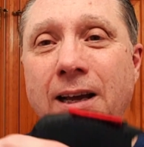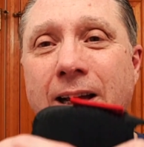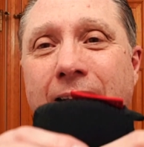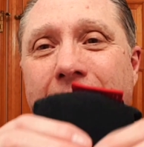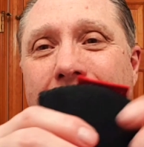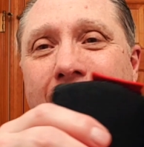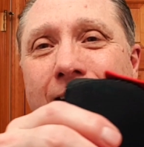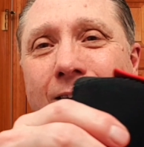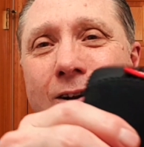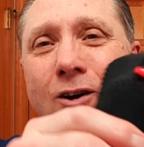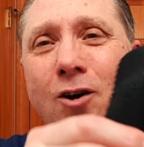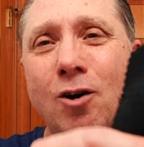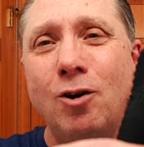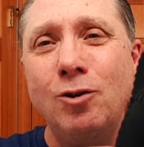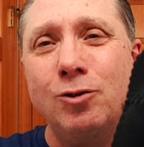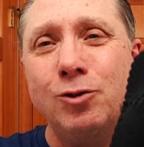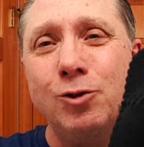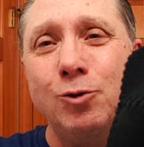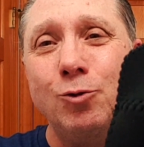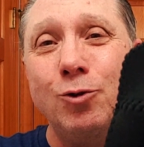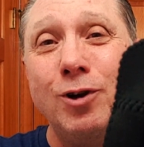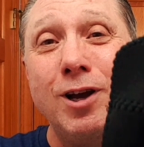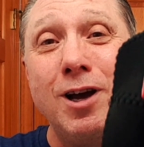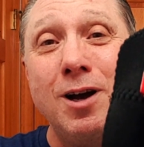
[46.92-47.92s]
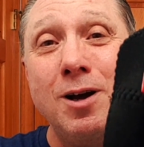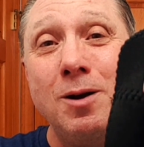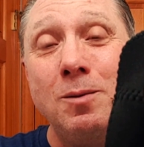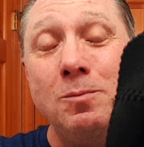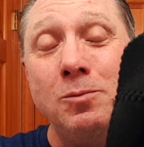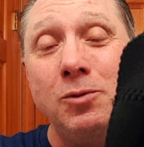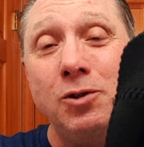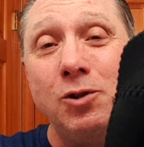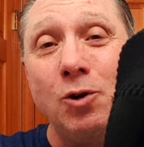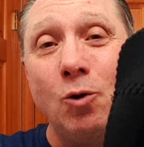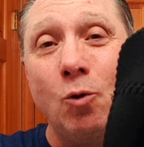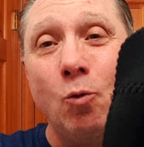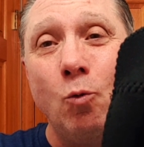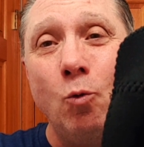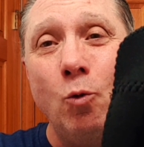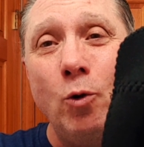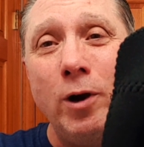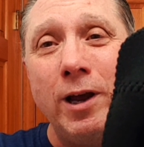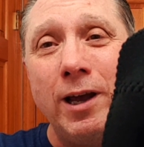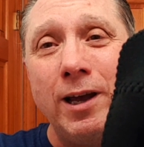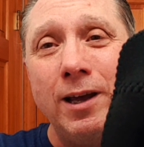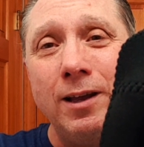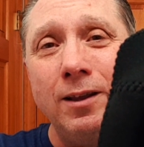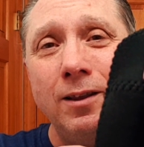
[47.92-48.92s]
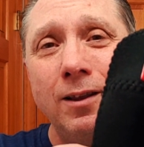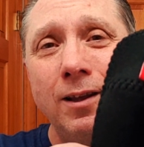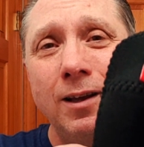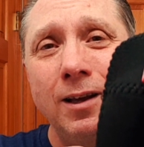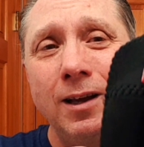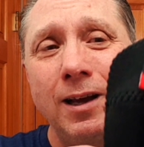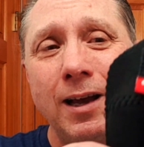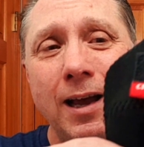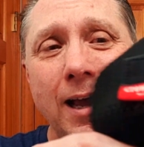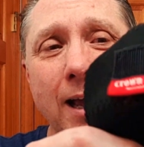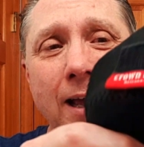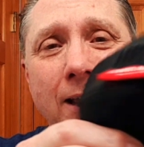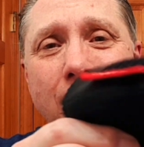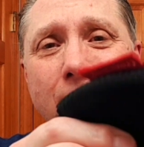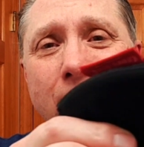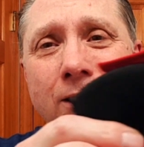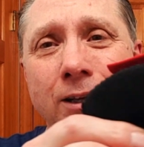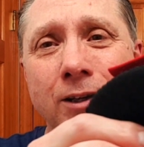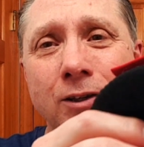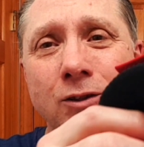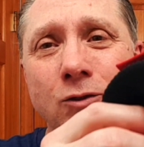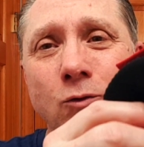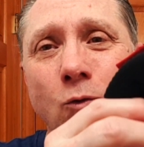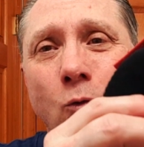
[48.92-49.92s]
It also comes with this